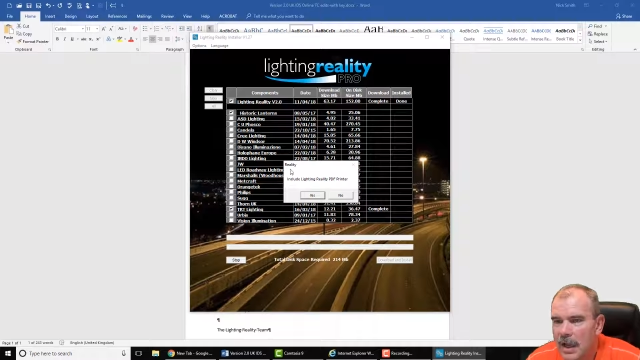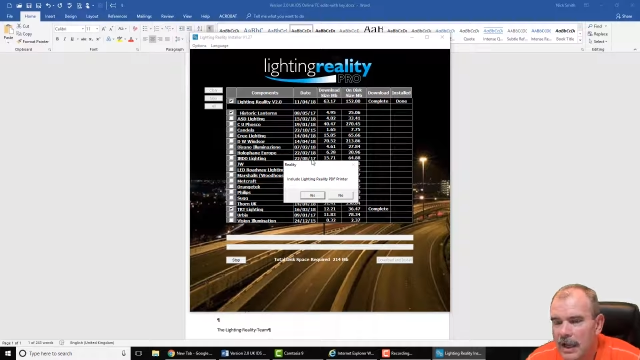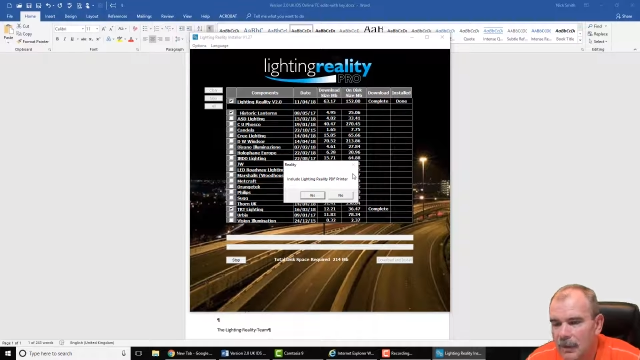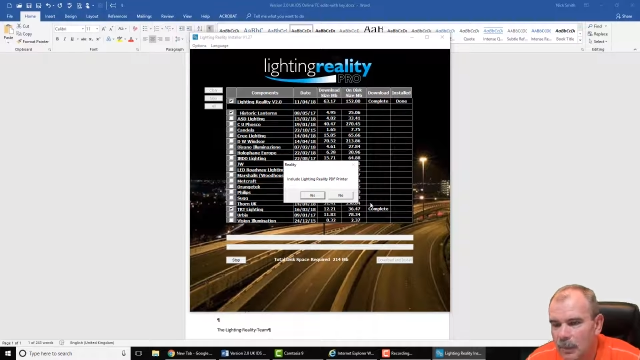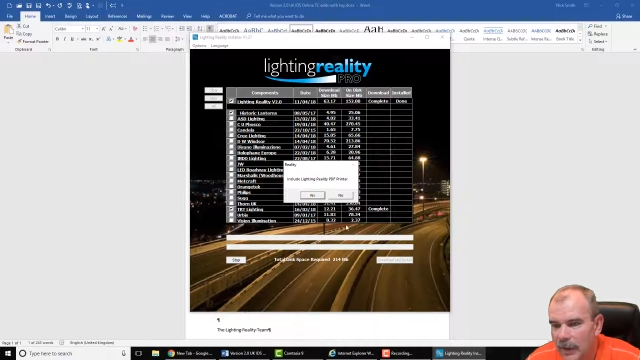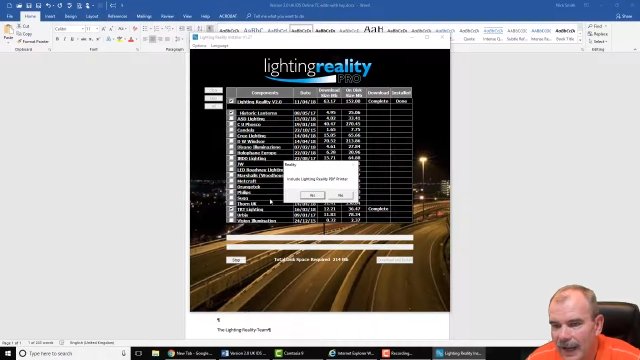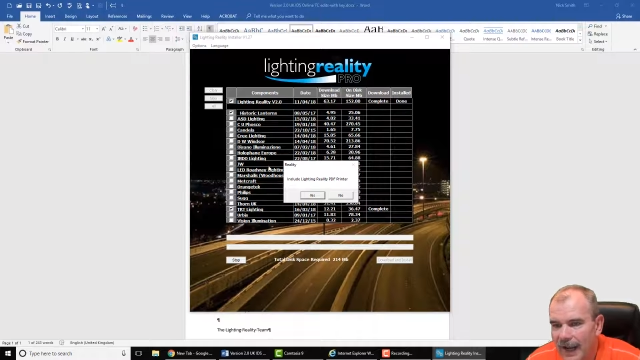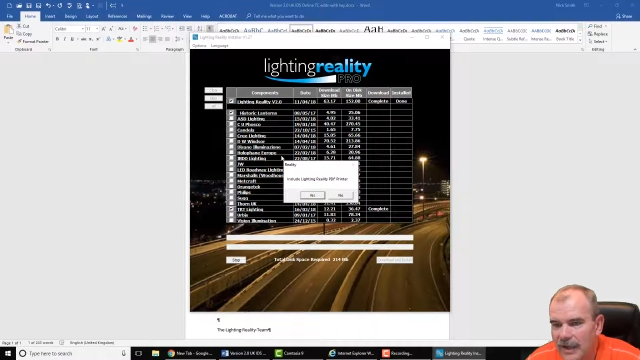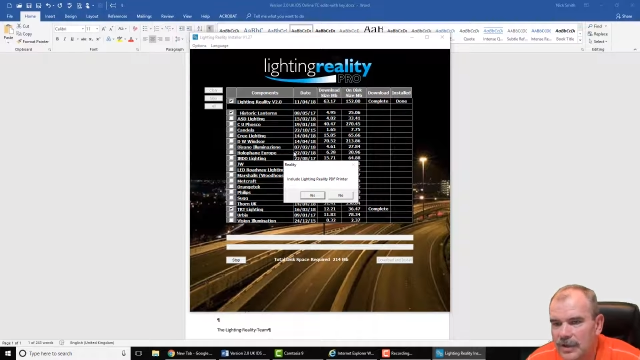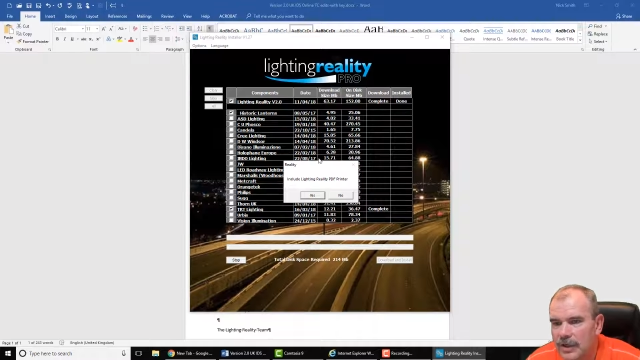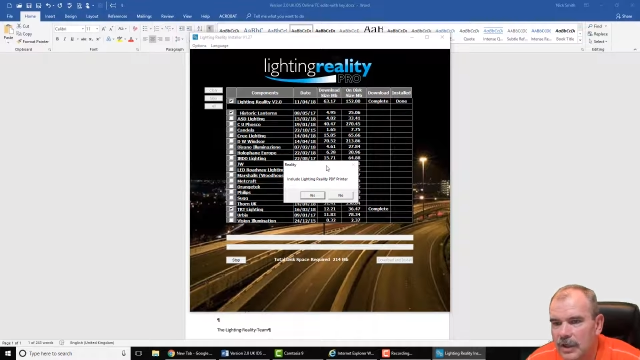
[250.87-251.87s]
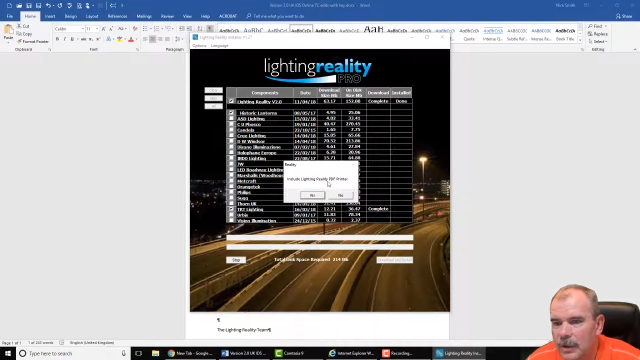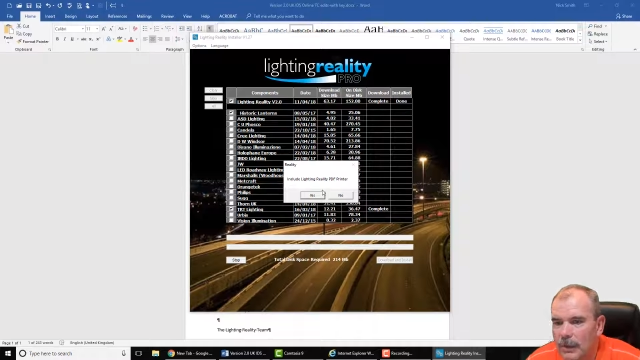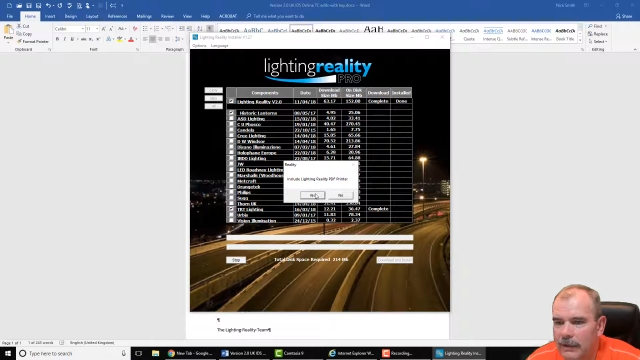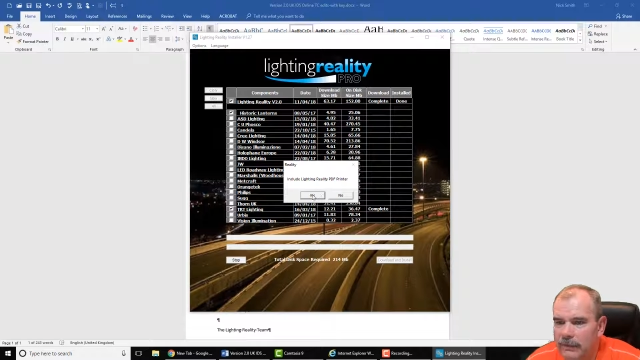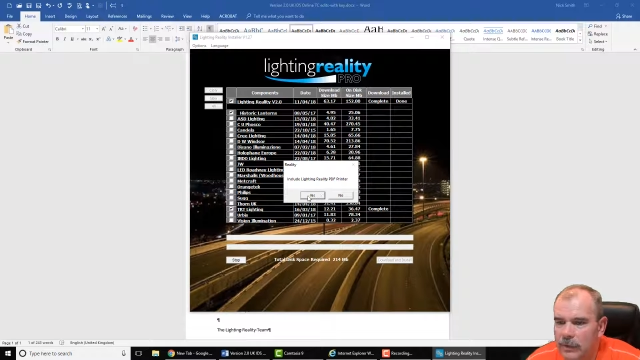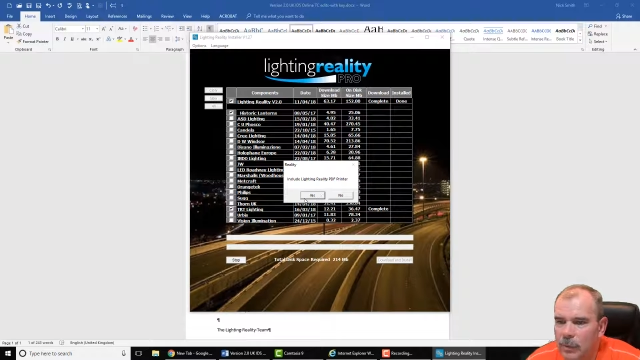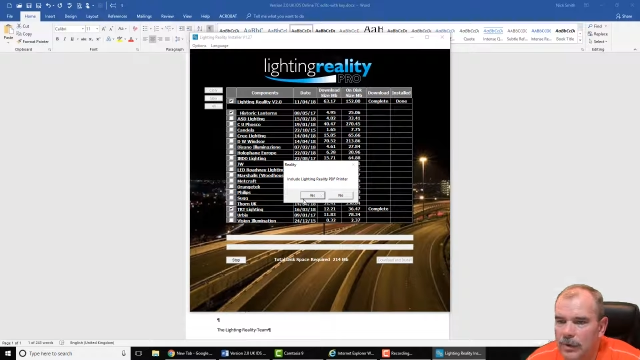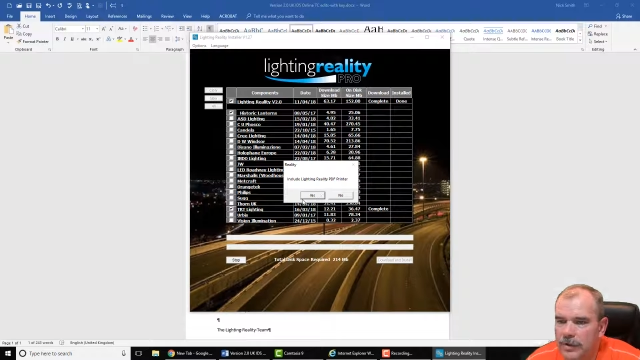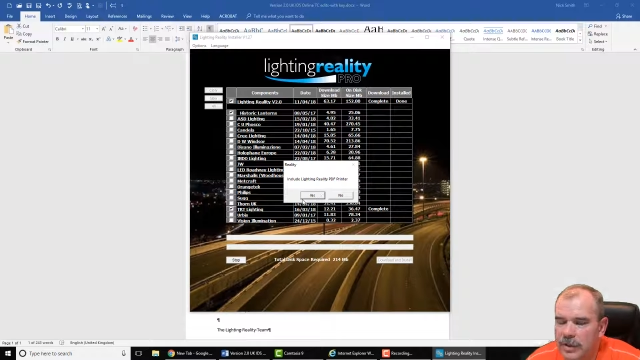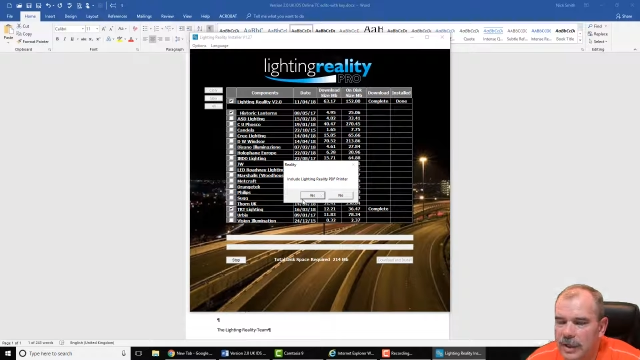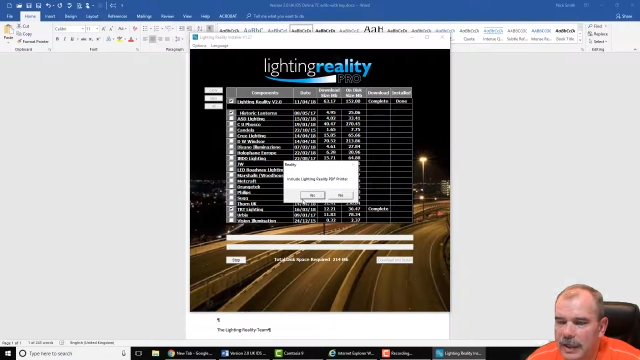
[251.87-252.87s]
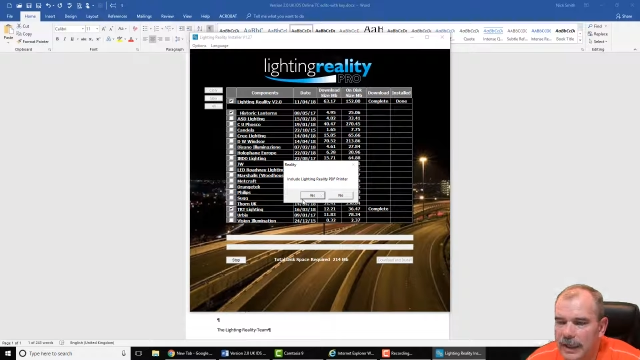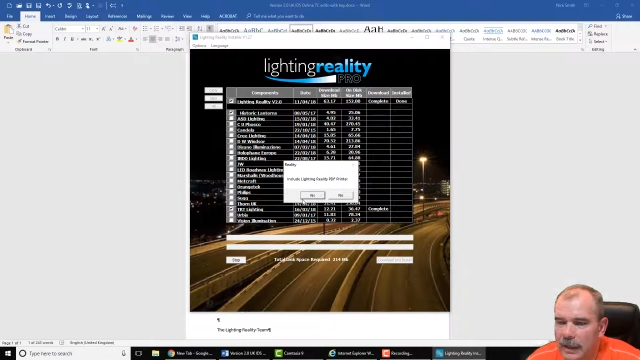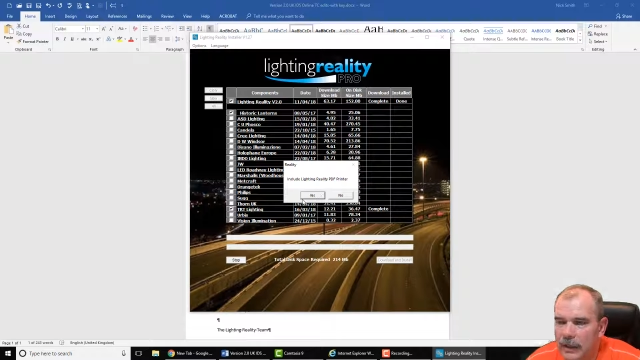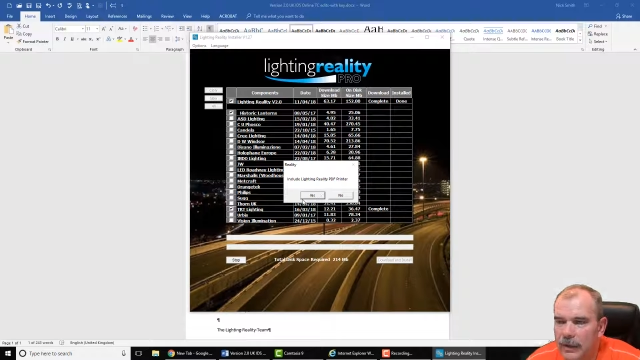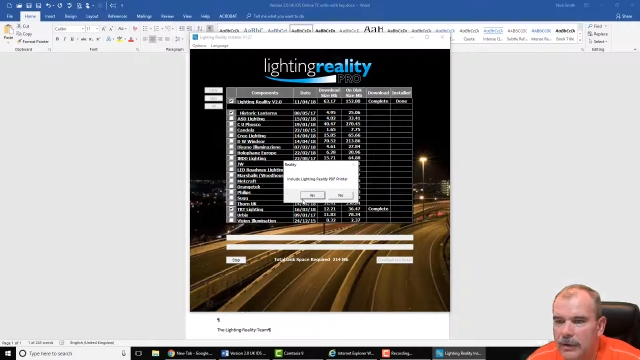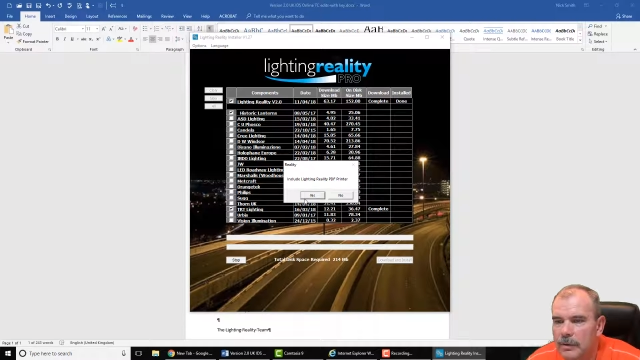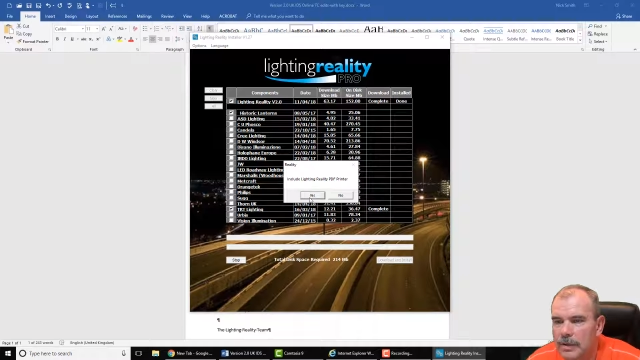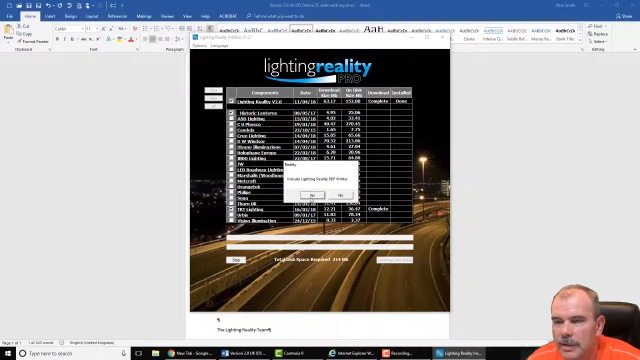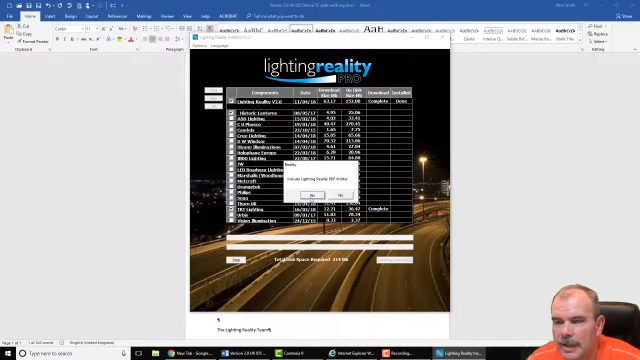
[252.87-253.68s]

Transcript: It will then ask you if you want to include